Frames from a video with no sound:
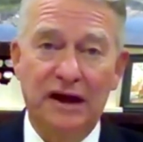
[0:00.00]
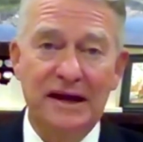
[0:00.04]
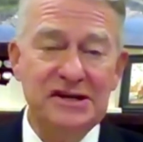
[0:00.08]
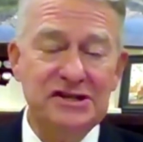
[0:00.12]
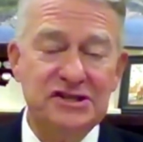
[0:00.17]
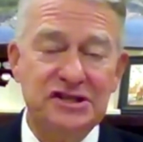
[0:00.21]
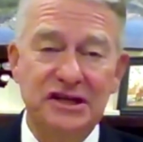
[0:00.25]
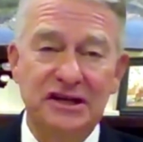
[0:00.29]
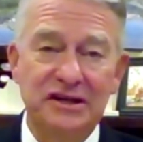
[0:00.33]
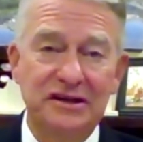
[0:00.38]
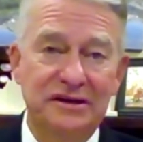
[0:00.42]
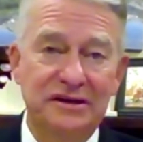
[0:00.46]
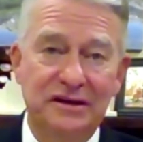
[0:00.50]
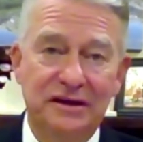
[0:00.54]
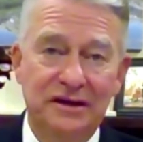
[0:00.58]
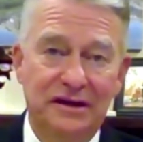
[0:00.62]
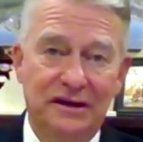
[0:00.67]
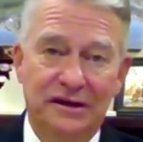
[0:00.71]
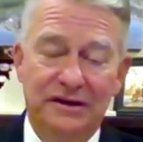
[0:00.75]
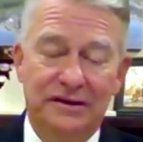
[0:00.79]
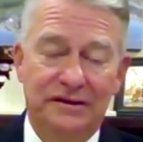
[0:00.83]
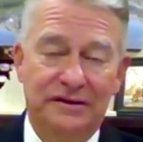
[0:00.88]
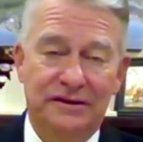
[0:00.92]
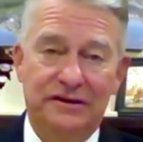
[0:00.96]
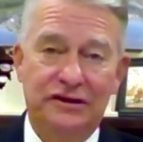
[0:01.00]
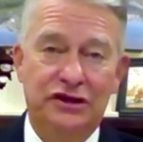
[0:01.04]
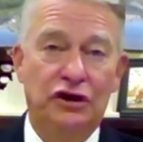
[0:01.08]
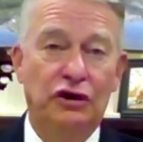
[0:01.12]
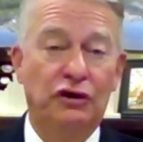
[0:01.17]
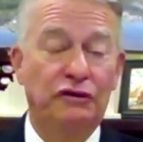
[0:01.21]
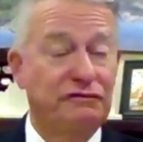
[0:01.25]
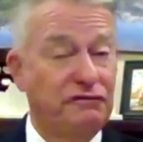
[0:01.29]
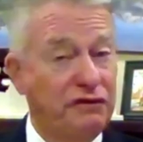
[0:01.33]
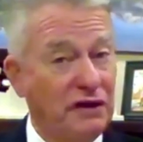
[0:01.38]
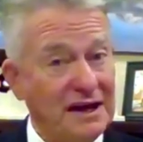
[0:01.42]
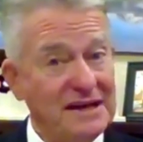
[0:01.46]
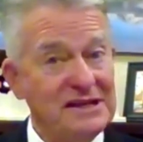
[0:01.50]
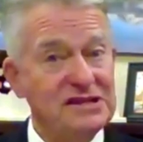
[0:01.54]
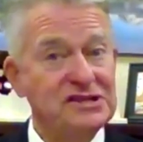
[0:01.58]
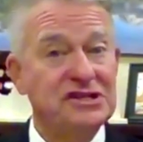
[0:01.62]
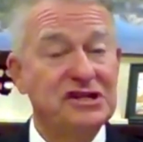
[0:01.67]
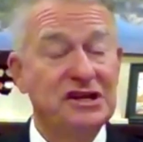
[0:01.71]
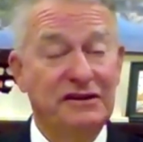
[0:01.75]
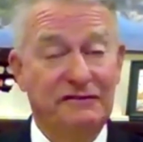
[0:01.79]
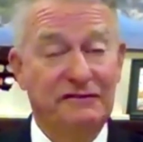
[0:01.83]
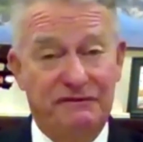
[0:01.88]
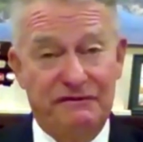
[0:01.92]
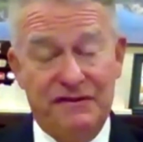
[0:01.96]
inflation. You know,
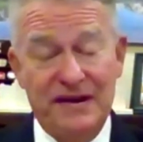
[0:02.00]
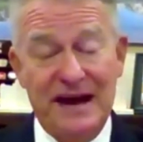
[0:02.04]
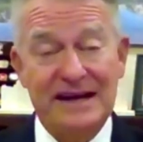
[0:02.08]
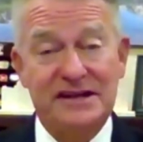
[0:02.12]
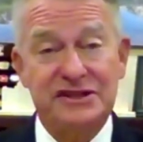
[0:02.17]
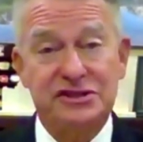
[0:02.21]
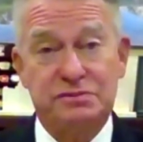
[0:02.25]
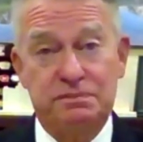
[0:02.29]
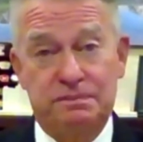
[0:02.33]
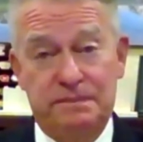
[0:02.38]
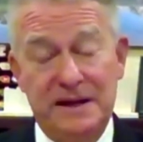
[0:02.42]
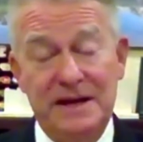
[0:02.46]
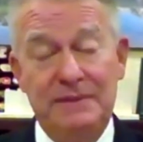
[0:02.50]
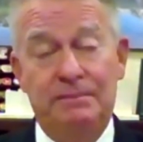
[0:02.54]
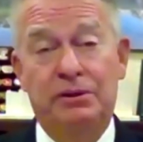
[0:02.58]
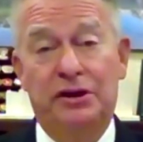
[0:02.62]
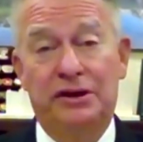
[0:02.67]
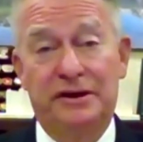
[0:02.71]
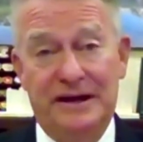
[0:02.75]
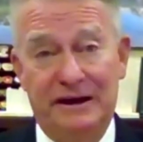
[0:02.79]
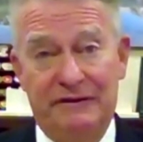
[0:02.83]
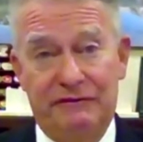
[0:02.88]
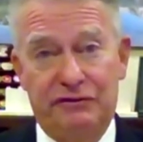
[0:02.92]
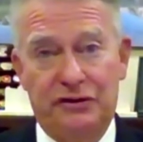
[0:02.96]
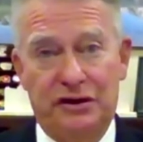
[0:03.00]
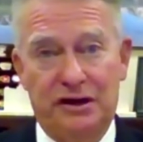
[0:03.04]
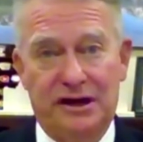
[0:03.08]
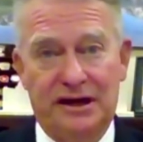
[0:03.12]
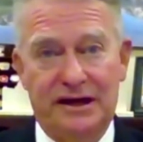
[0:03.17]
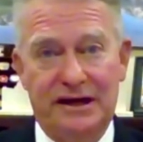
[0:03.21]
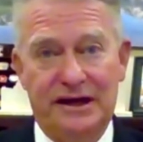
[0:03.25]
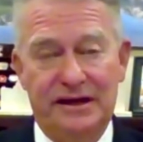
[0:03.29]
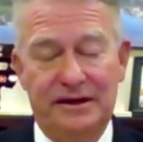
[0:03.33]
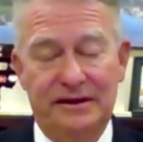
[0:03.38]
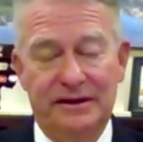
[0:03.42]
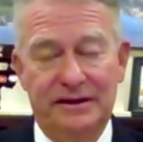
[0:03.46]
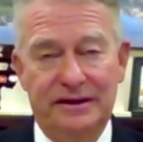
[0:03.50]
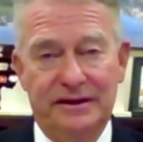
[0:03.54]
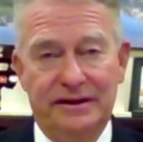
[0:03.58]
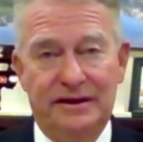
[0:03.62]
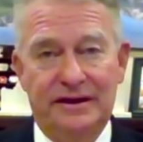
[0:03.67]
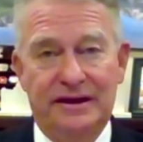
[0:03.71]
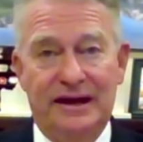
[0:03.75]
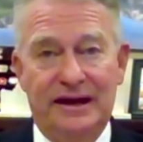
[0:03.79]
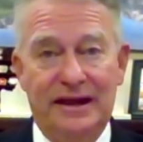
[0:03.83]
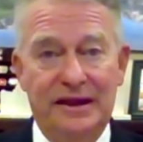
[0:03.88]
inflation affects people differently.